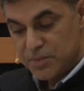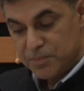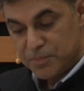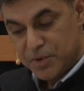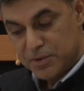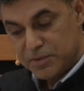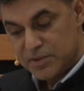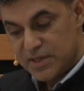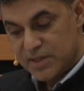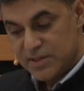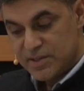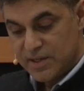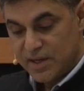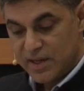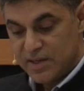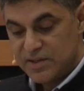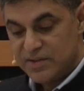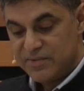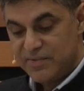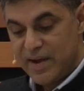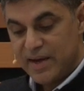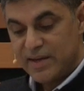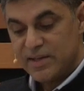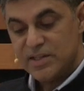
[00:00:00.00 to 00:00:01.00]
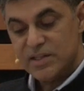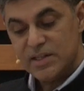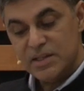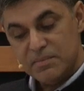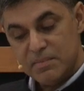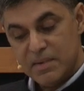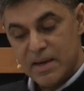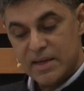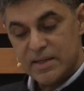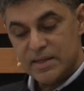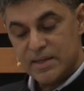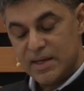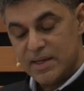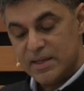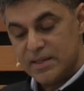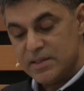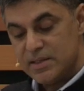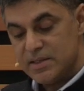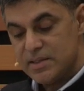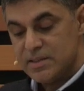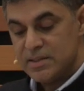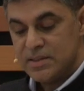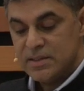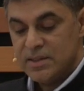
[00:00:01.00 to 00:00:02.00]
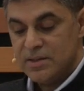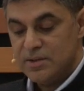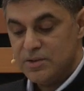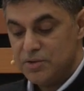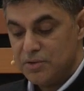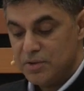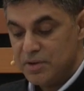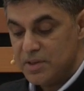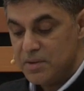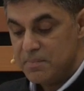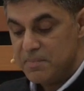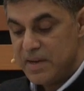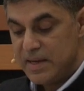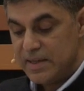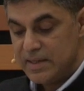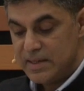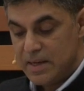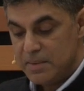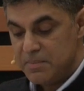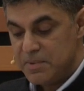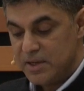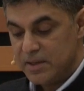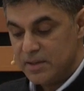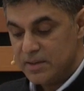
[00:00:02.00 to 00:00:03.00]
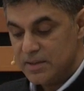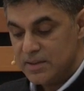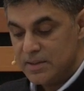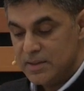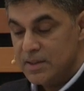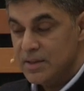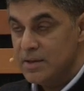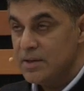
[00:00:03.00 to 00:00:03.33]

to protest against vaccine mandates during the pandemic